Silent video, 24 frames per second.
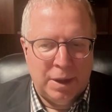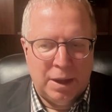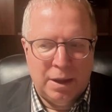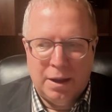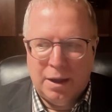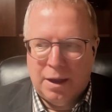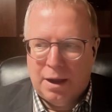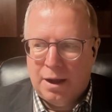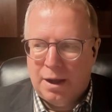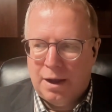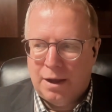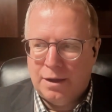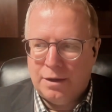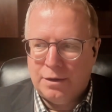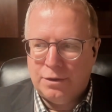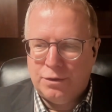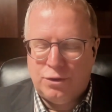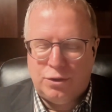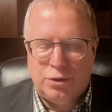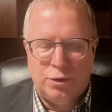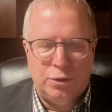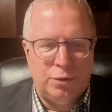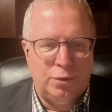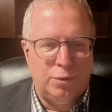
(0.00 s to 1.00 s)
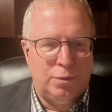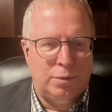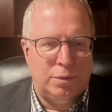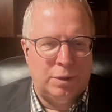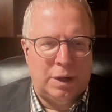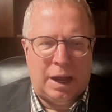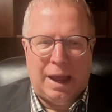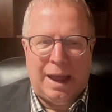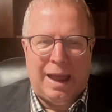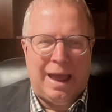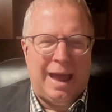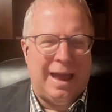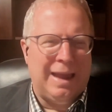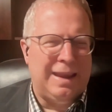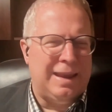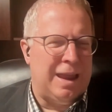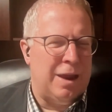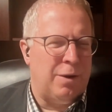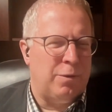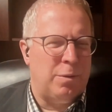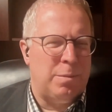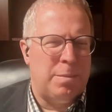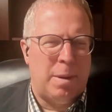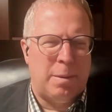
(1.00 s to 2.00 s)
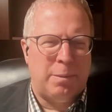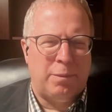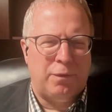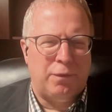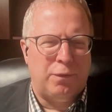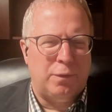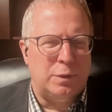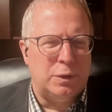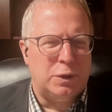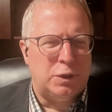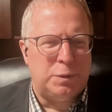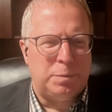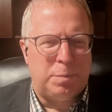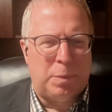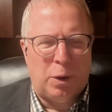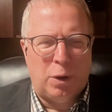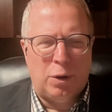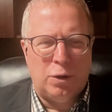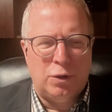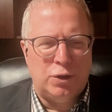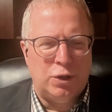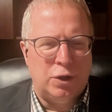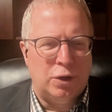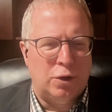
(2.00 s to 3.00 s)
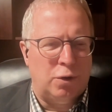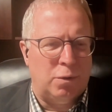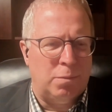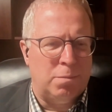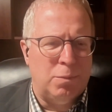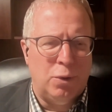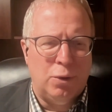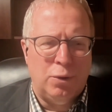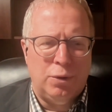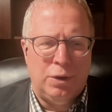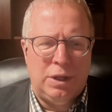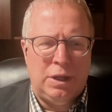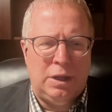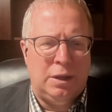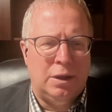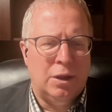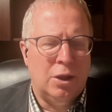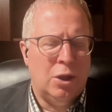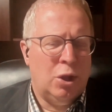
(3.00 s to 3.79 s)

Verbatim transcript: uh, to I, I, can't remember if it was Spurgeon or Moody,